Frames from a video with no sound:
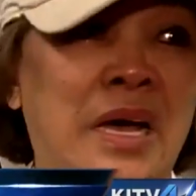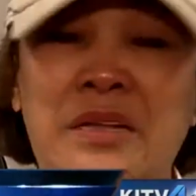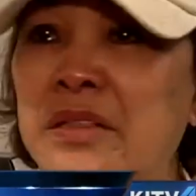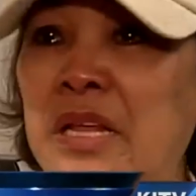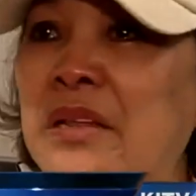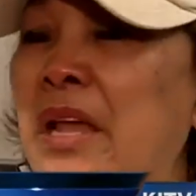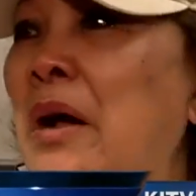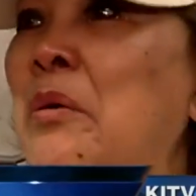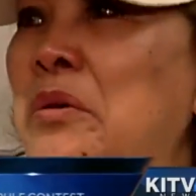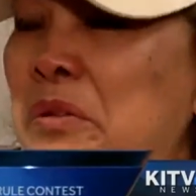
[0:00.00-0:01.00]
until
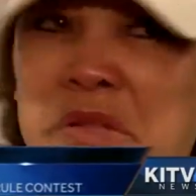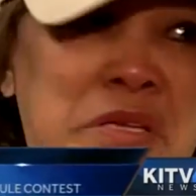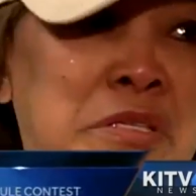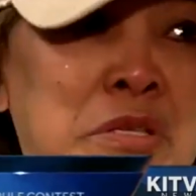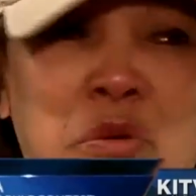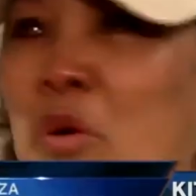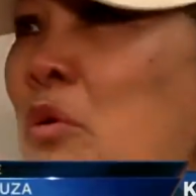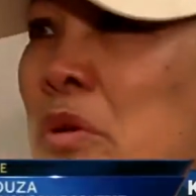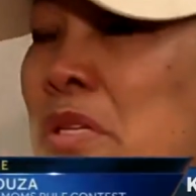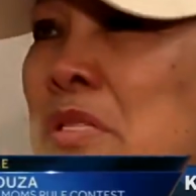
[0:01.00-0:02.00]
now, it's
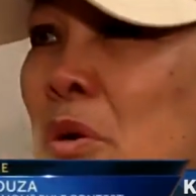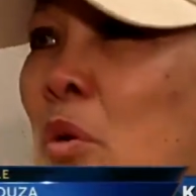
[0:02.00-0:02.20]
always, it's